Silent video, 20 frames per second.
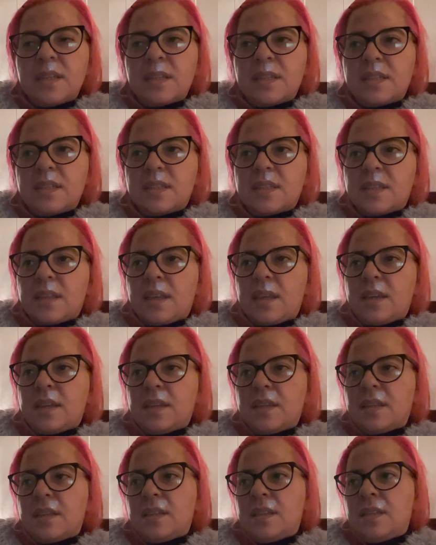It's just like
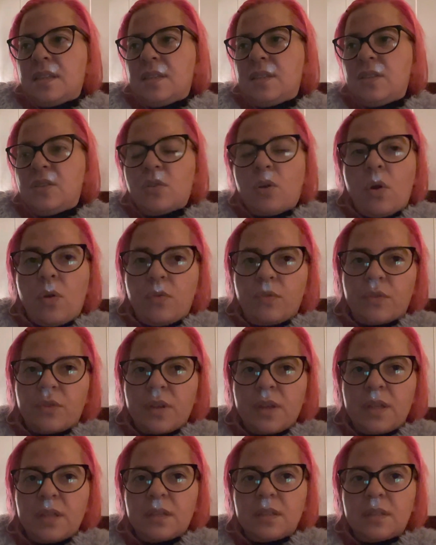you're over
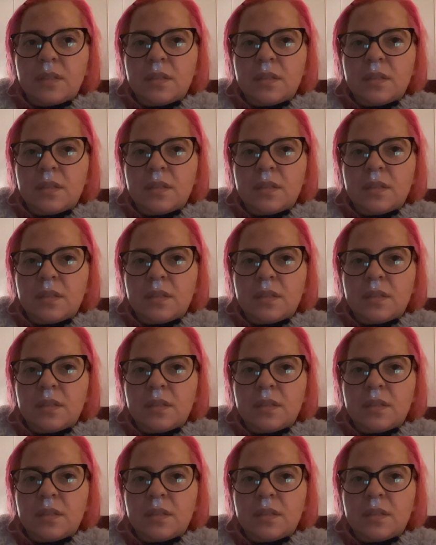it